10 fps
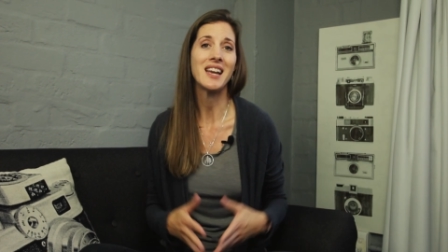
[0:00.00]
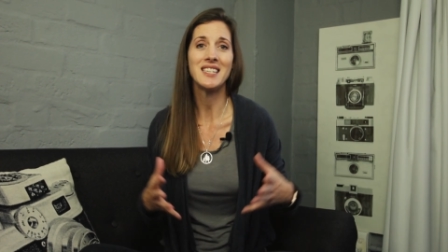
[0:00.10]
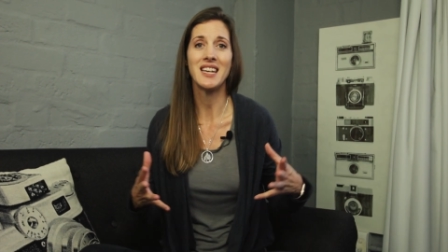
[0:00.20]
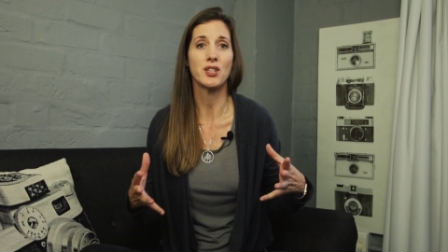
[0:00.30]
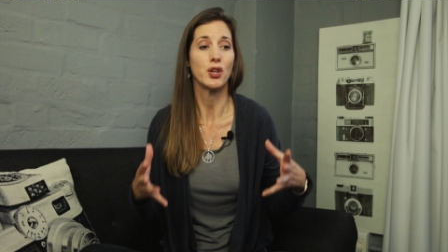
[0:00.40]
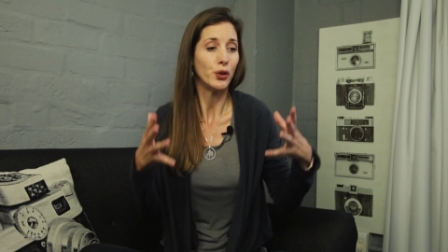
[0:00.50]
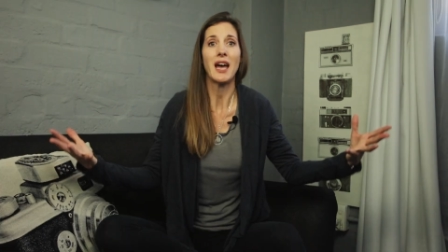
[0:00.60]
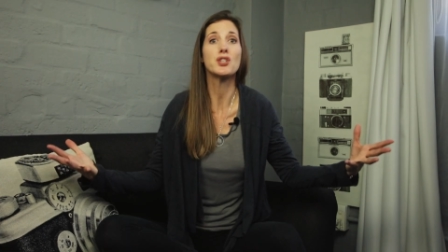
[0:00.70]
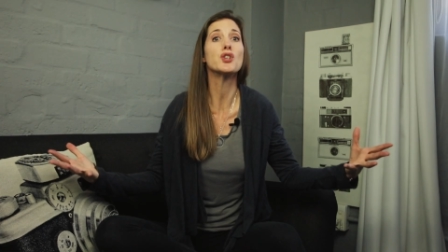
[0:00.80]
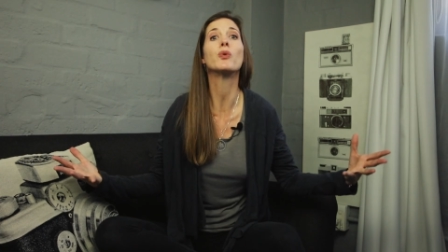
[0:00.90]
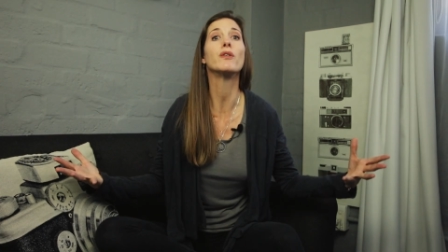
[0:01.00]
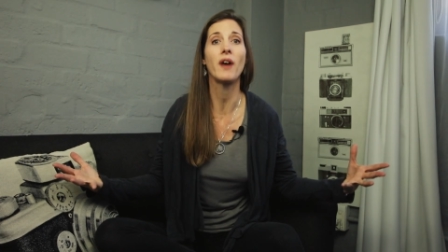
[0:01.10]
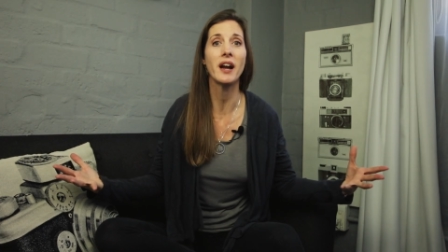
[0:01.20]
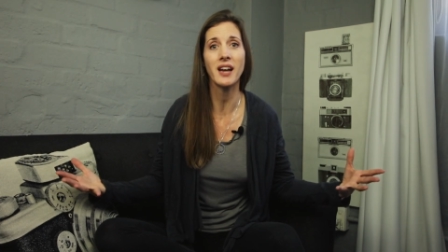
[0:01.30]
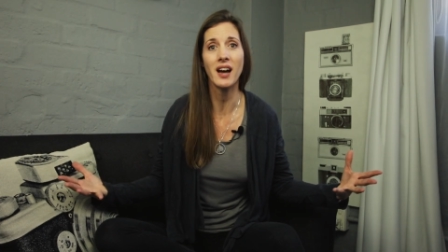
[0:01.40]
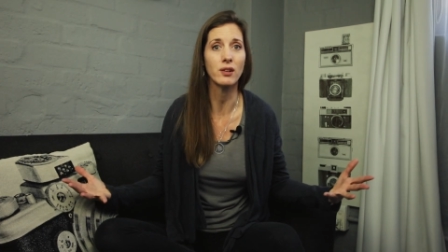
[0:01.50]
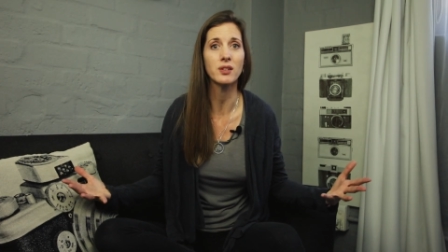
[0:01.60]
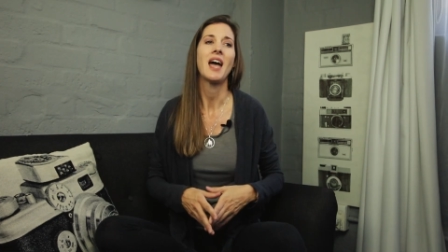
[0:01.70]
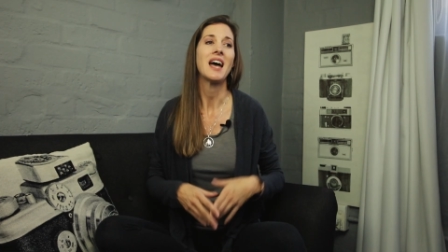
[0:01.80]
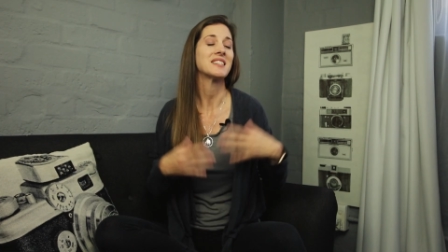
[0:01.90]
and yet, as you will find
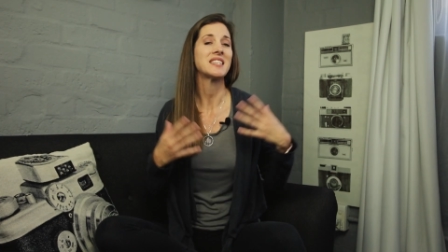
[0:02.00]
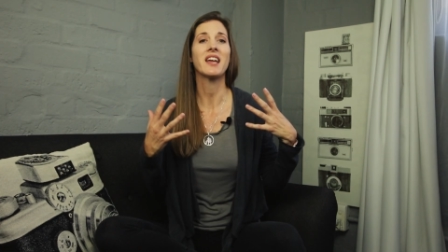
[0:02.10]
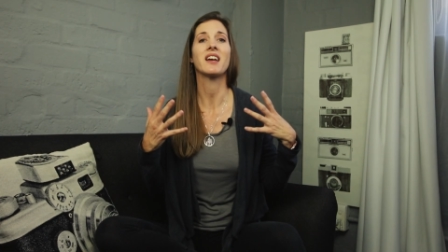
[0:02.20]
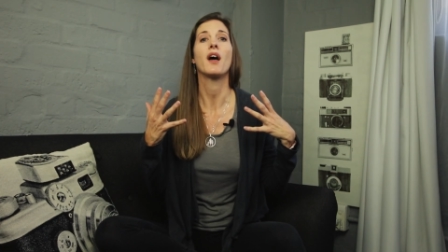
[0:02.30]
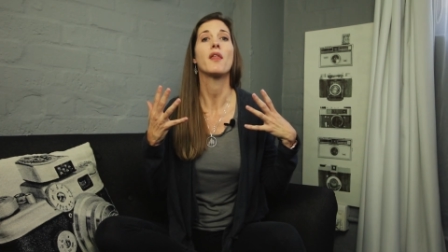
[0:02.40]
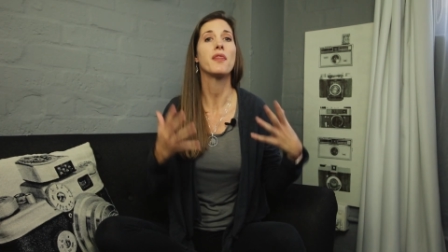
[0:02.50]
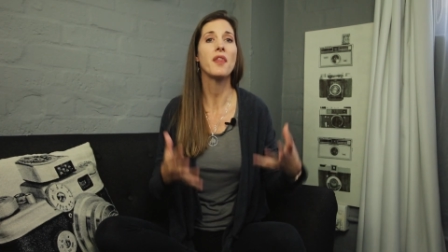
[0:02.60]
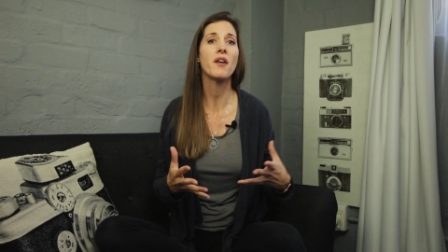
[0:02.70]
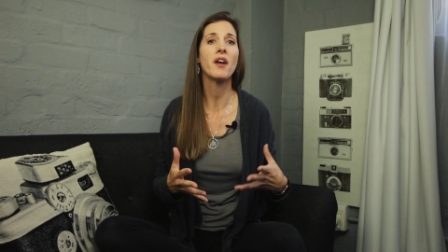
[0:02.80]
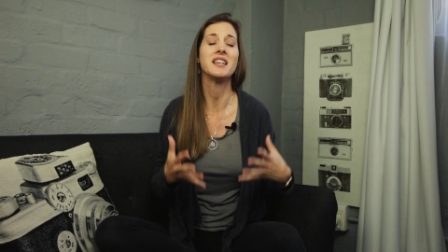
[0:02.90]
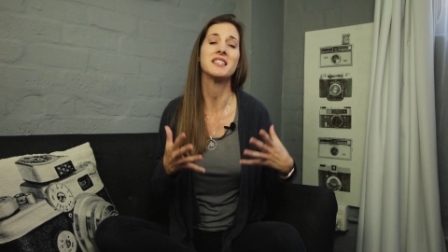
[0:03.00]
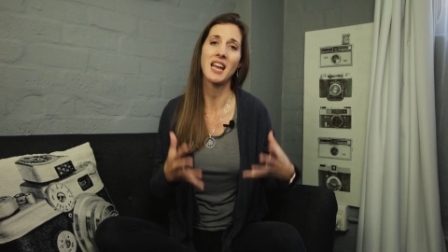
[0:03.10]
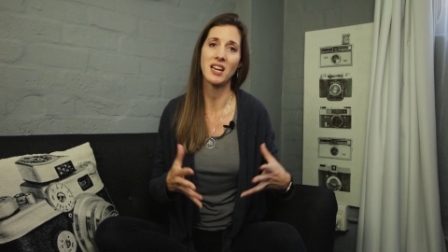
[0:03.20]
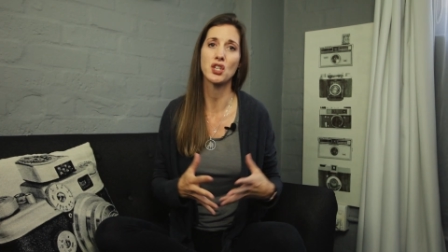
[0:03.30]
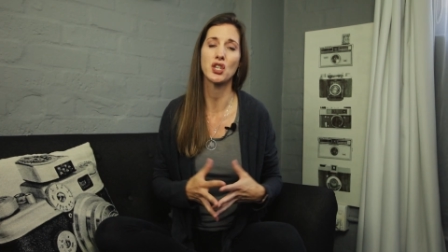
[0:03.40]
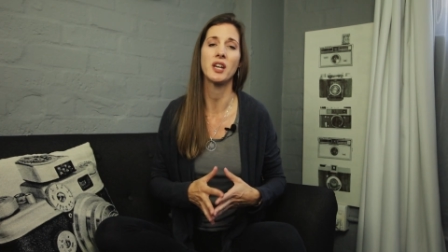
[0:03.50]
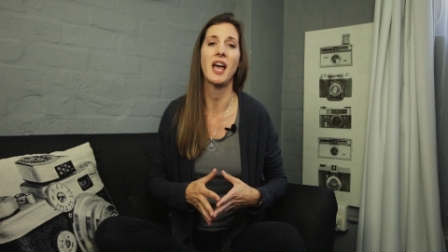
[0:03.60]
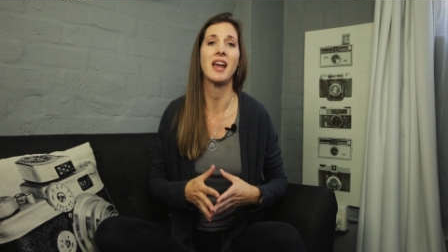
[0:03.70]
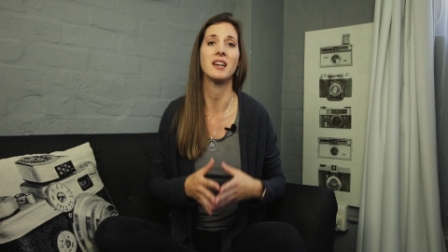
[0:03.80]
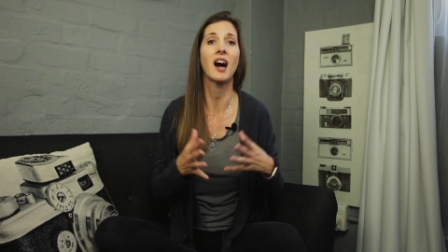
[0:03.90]
out, has taken thorough intention
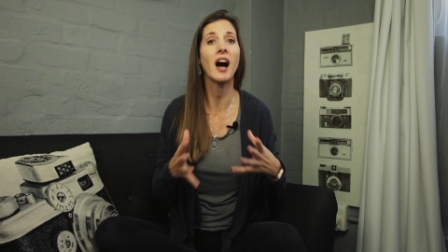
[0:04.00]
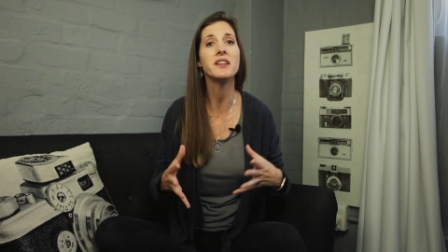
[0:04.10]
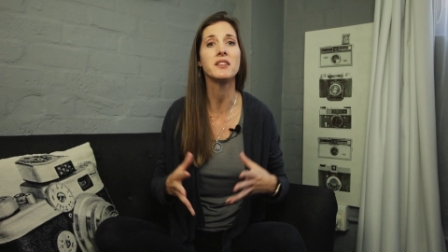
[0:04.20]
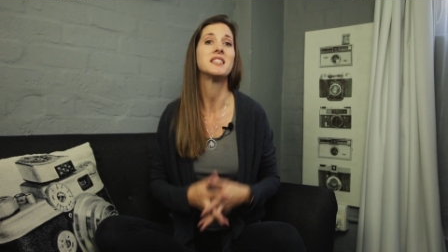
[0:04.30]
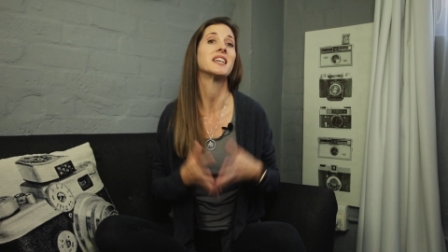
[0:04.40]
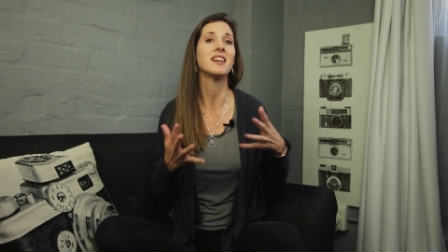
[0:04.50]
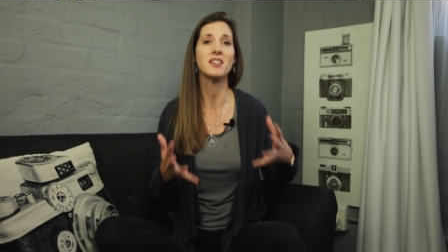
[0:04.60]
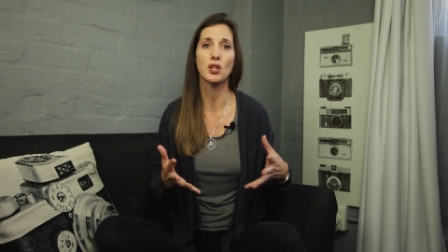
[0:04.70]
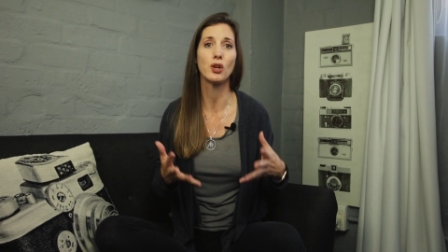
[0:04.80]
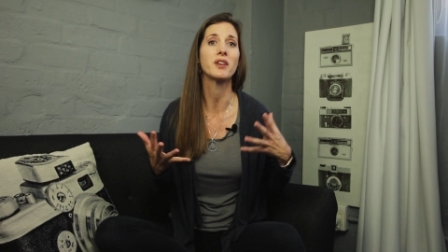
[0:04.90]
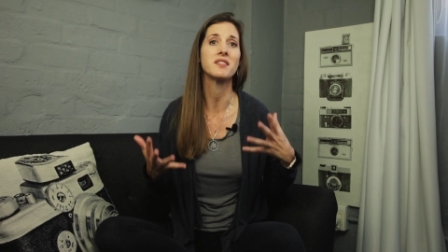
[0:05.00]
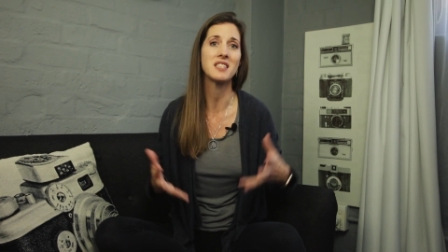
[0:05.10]
and guidance to get it to look as